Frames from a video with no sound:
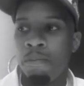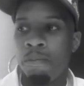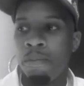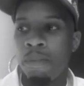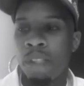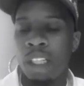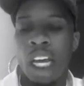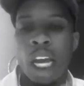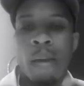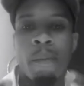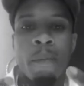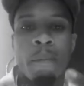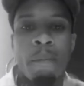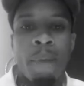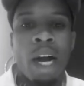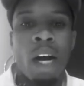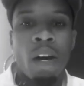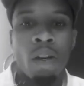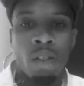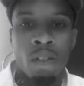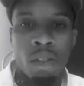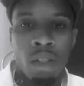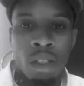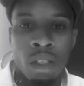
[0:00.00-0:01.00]
came
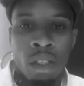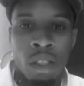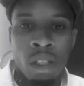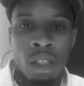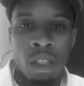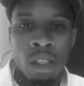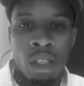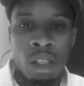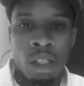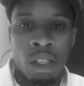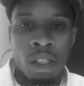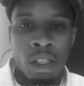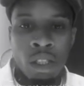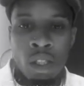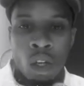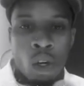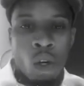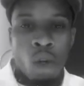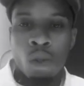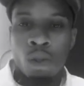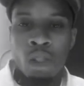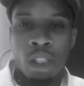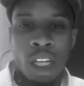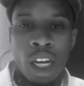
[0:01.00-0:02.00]
about, the
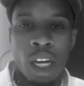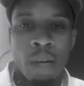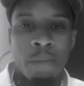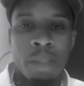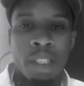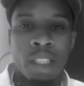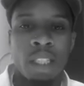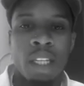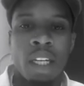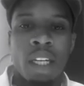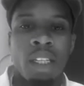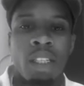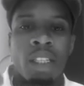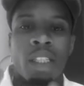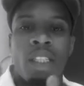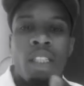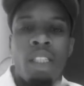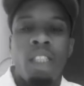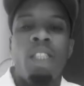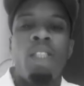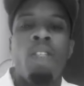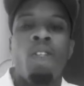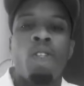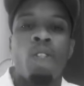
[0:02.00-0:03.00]
whole time it's like
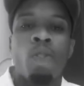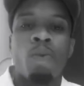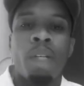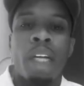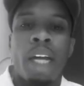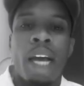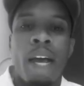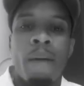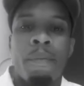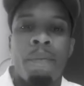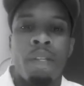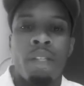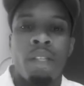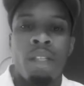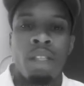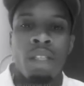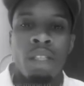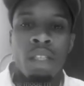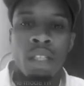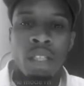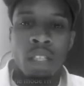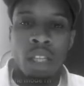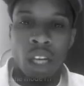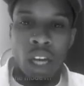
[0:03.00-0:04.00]
she knows what happened,
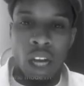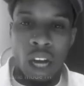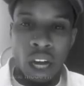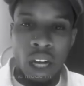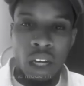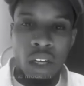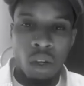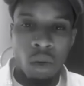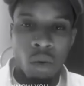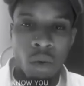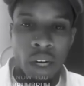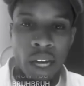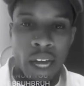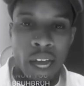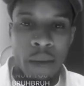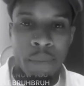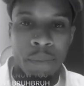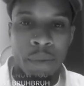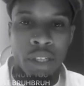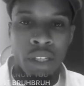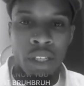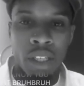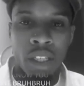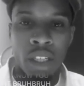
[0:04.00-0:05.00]
I know what
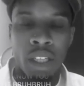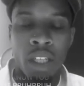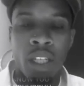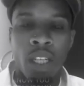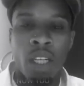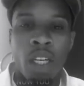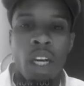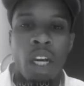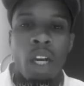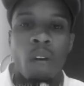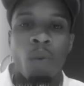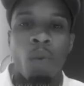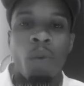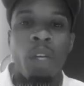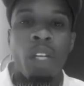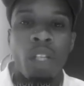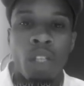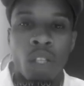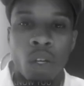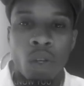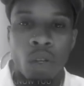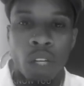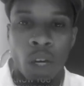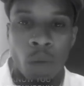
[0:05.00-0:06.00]
happened, and we
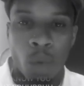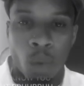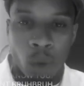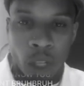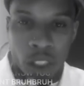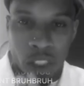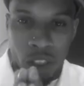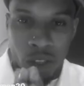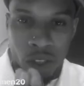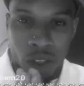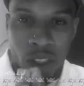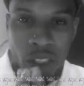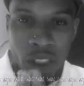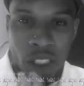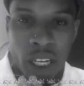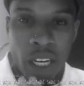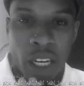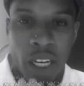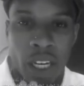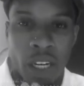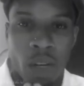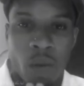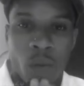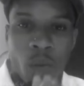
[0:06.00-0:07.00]
know that what you're
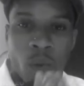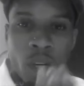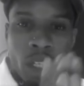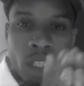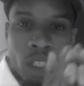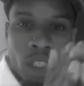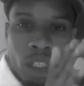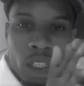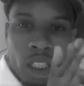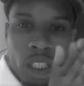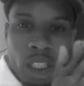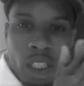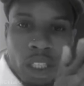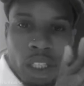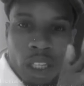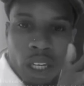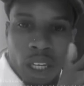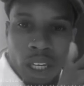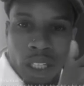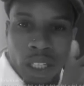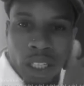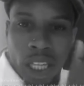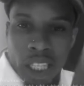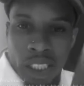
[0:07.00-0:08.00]
saying and what the
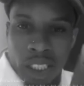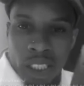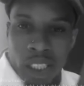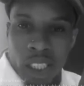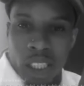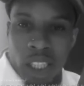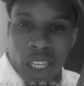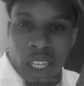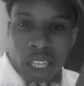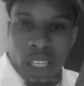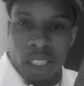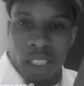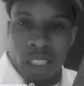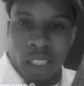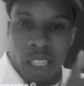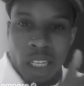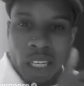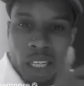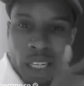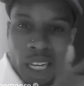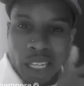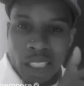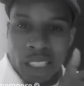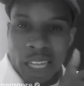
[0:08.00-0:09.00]
alleged things and the
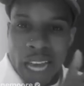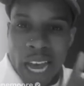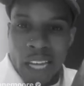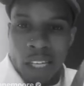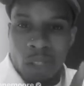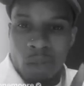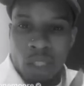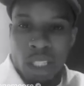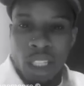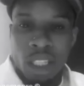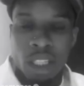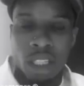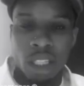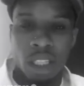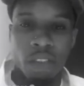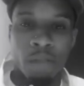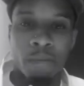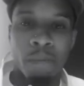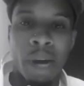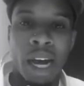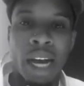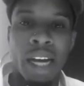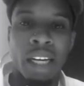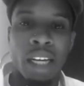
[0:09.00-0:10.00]
alleged accusations of
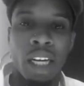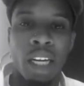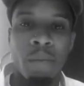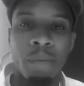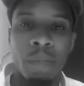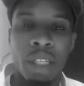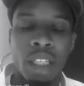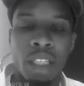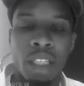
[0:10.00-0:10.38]
my name